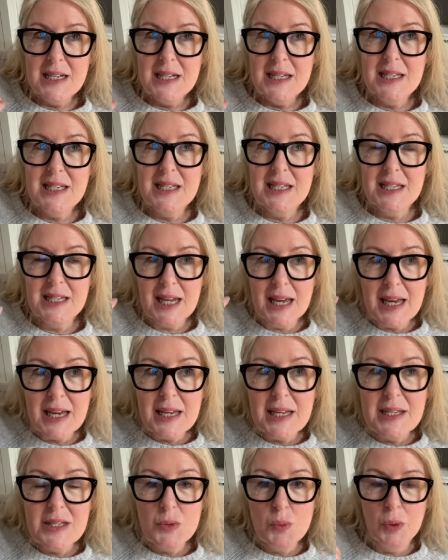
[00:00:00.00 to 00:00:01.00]

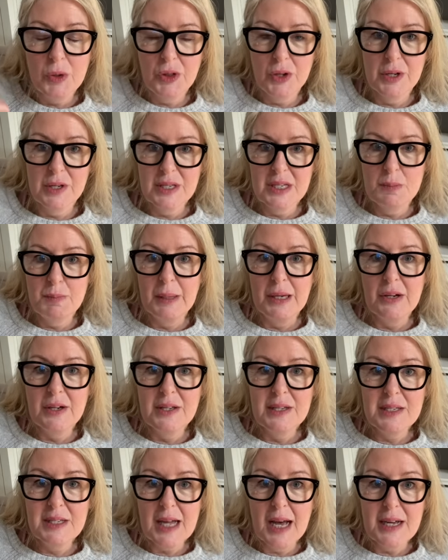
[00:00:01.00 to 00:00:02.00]
stays with us
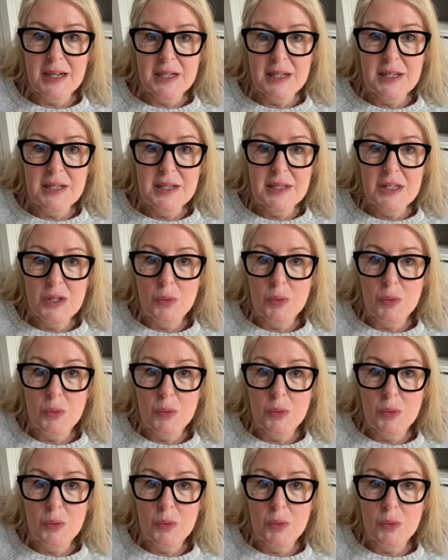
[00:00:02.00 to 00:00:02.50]
because that is